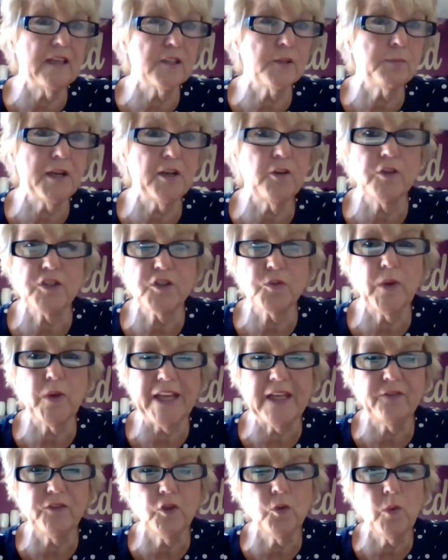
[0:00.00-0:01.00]
as parents, we
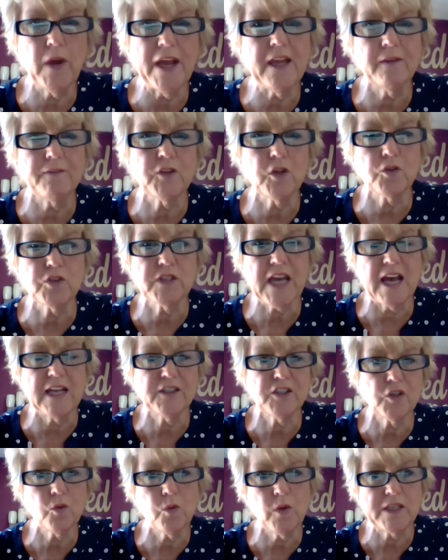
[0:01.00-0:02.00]
get in the way of those
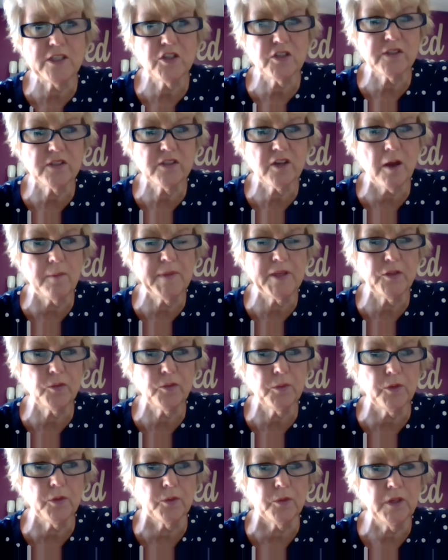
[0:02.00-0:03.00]
consequences coming
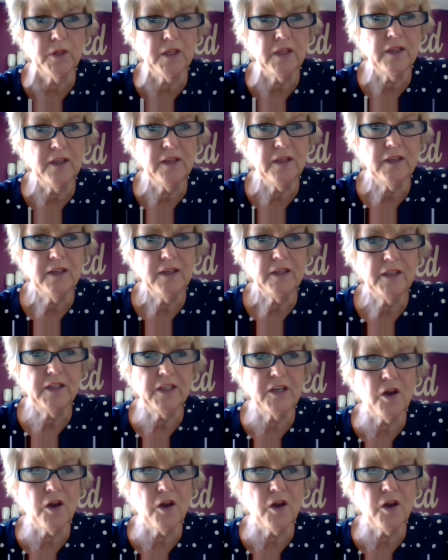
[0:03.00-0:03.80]
through. You